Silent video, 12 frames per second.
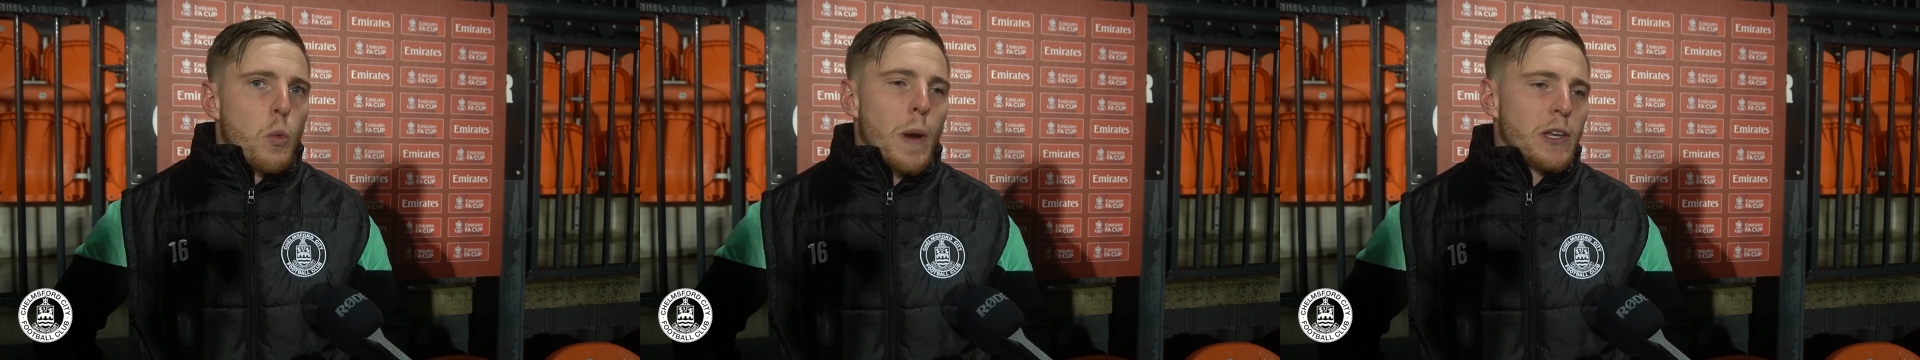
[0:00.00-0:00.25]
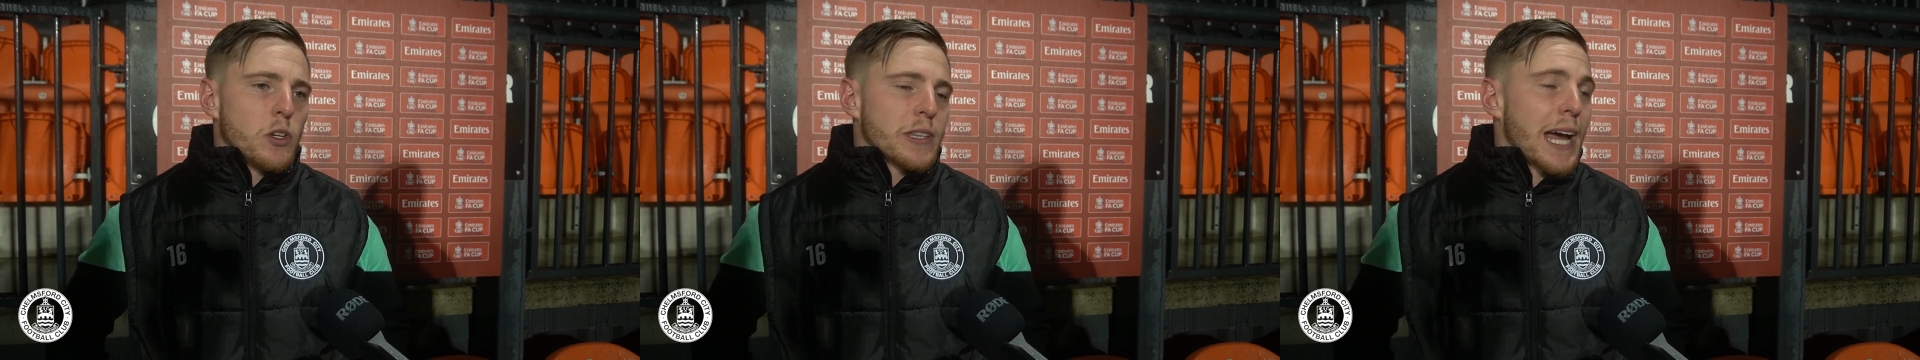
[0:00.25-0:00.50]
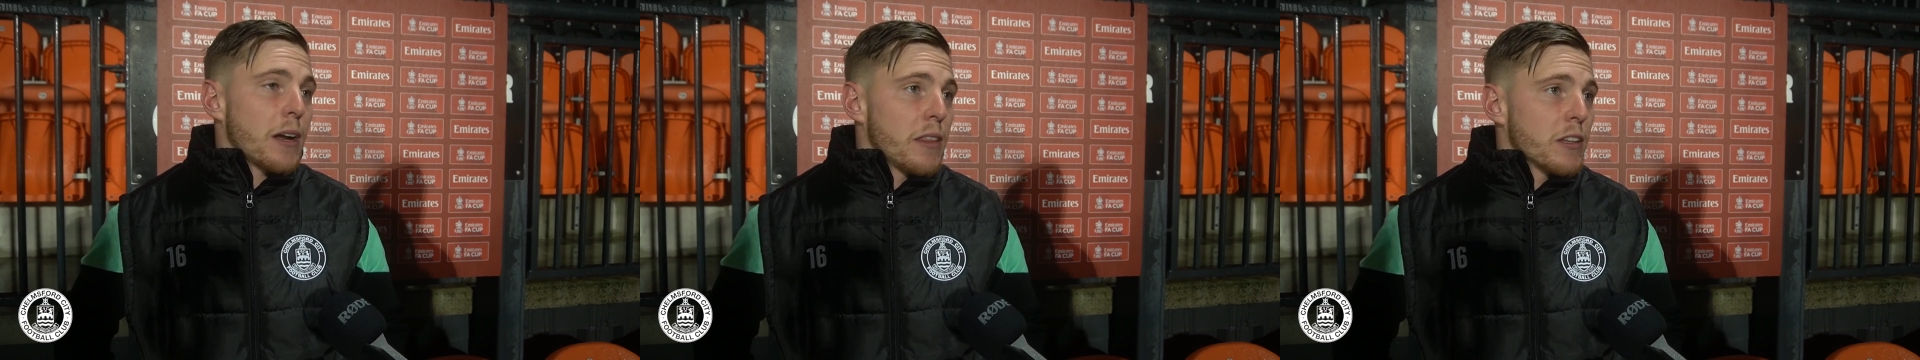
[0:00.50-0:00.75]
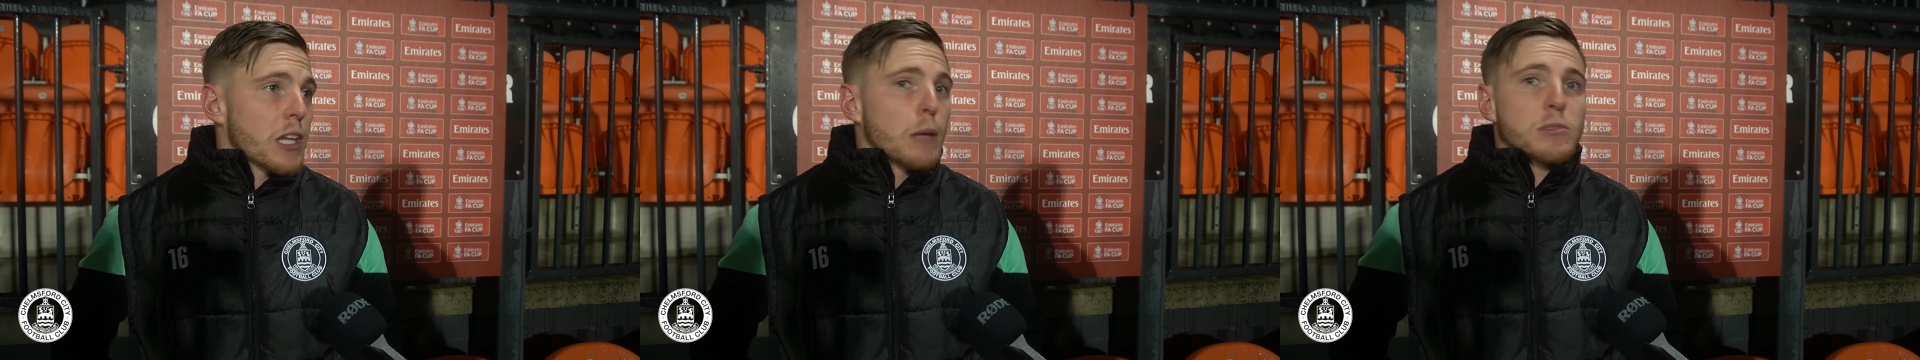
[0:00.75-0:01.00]
when you're down
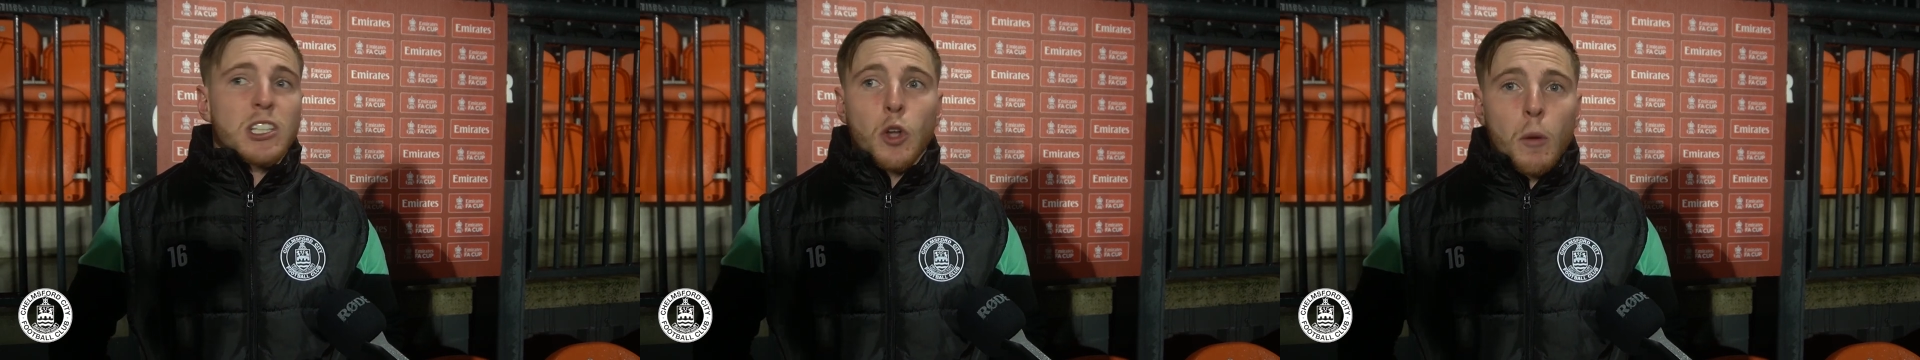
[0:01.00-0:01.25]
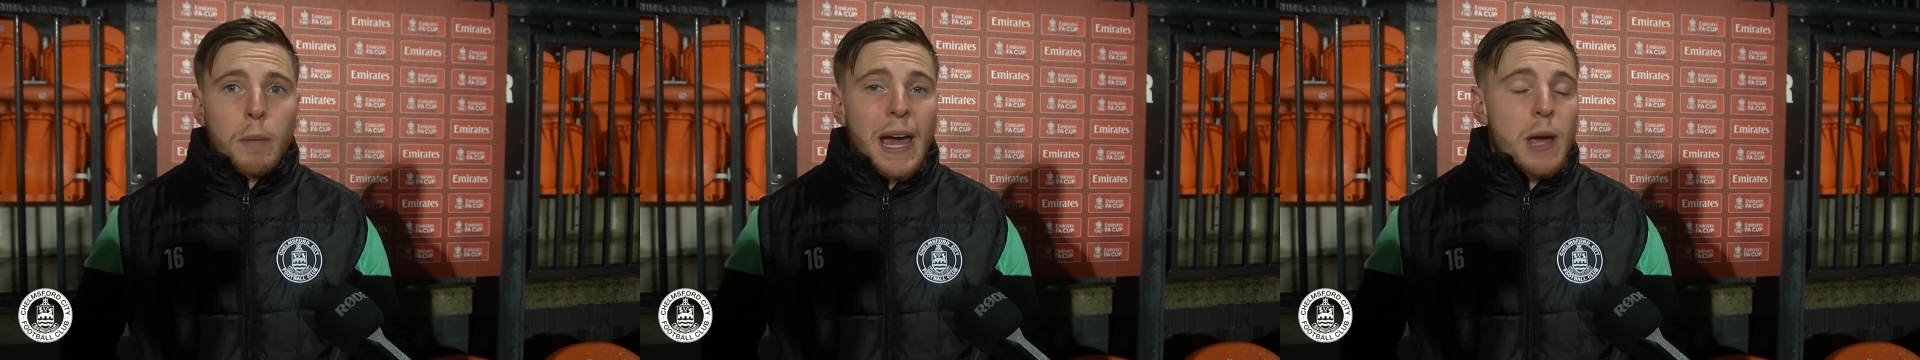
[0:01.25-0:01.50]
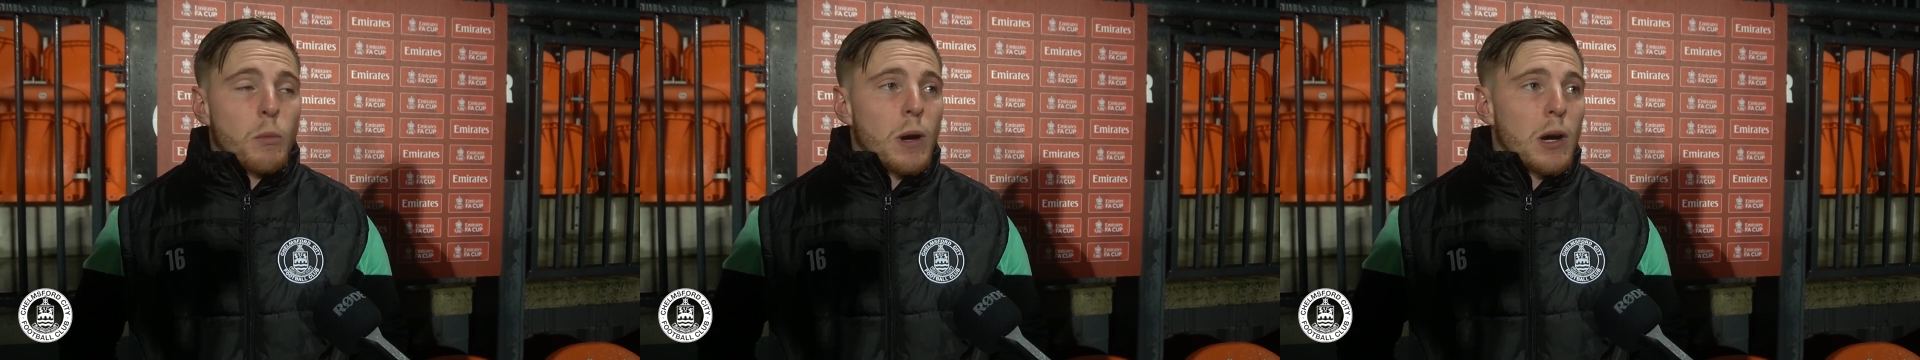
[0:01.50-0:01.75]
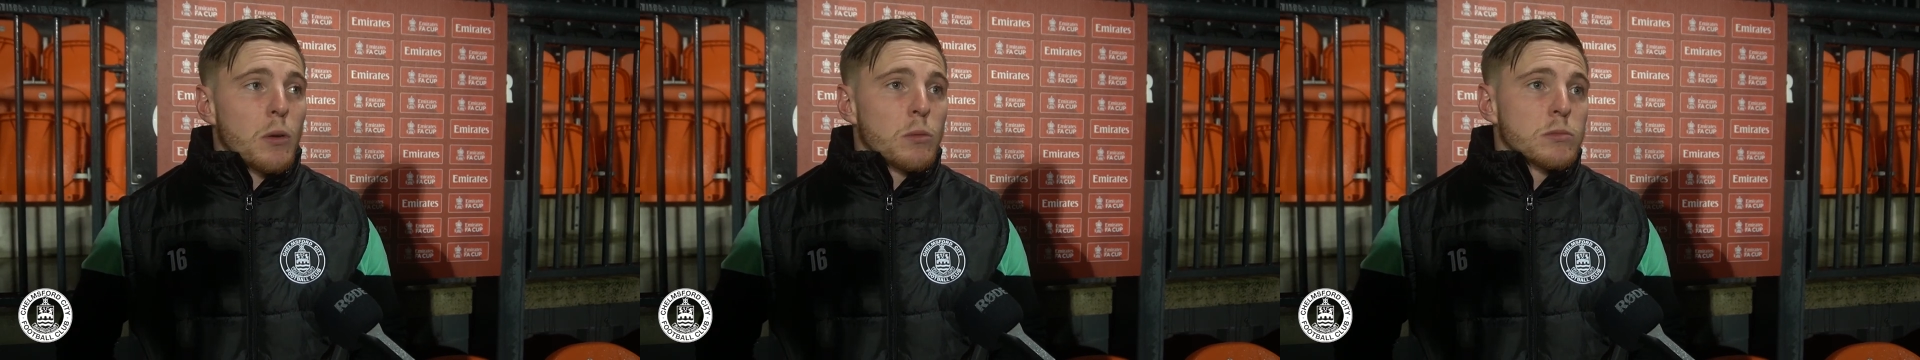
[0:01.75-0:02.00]
in the dumps and not playing
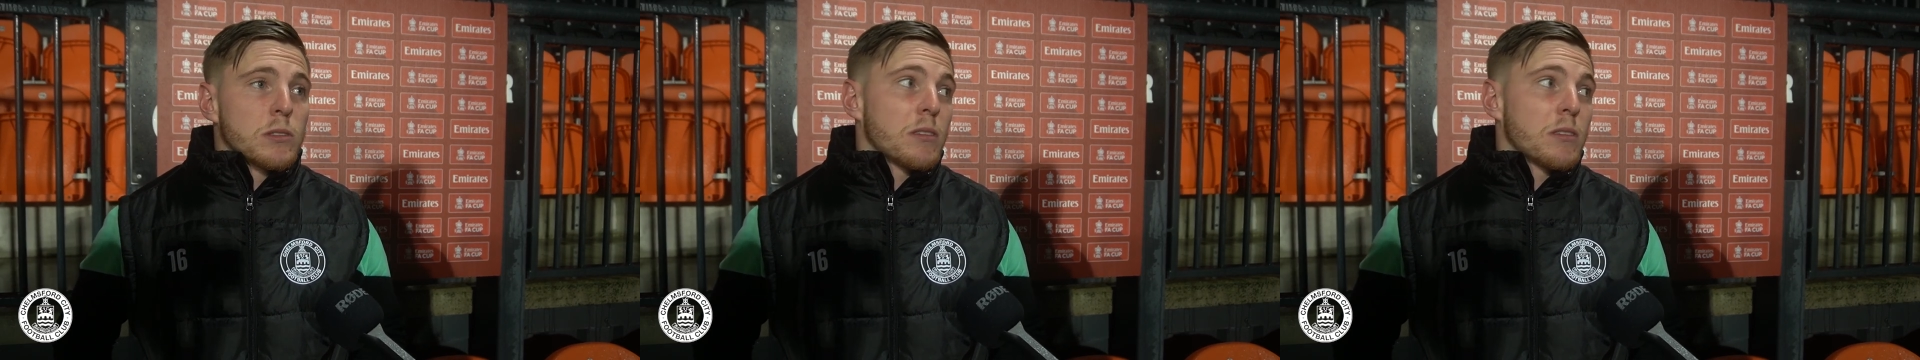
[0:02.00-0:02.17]
well